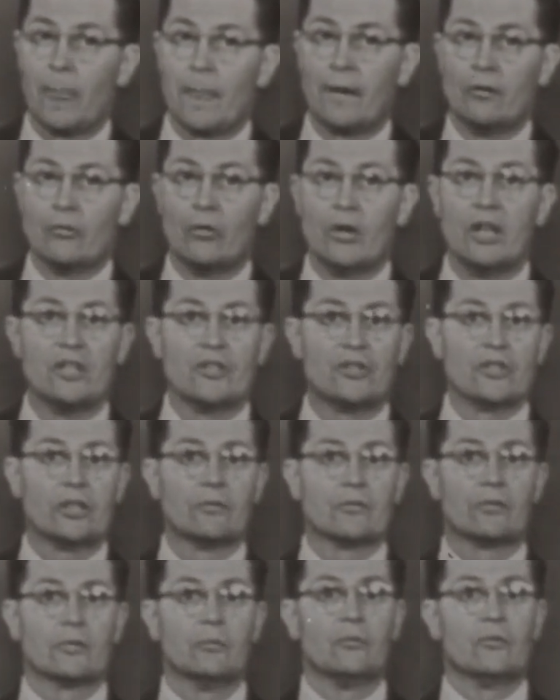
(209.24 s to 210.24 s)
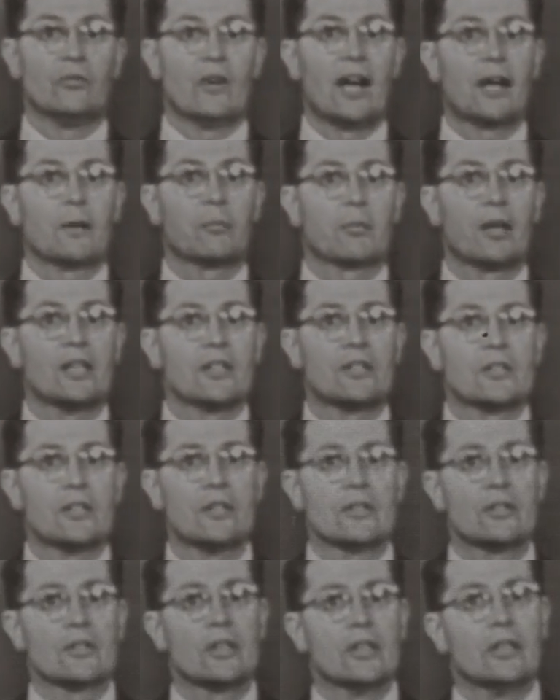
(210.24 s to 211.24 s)
ranging from
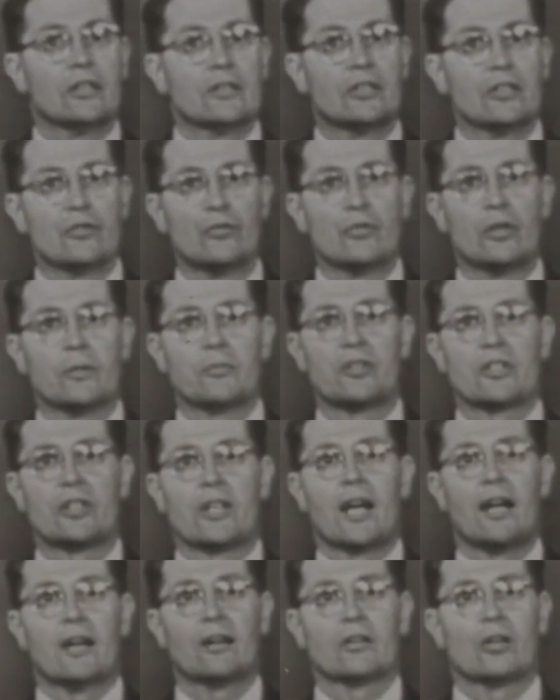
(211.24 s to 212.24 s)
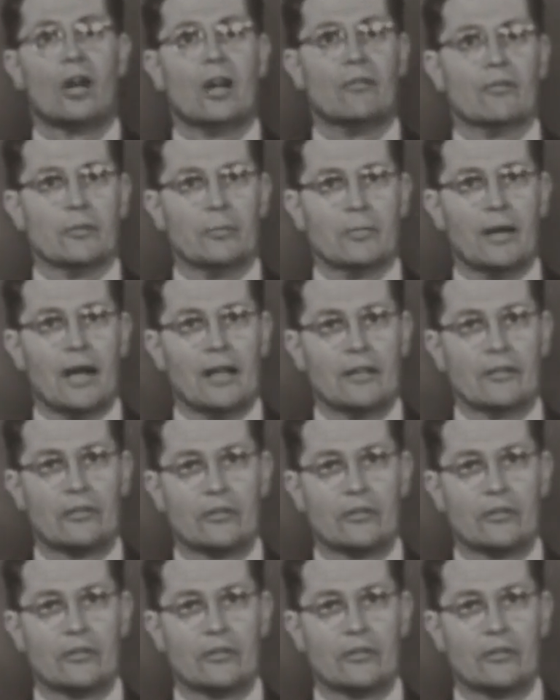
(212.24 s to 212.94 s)
fireplaces to drip-style coffee pots.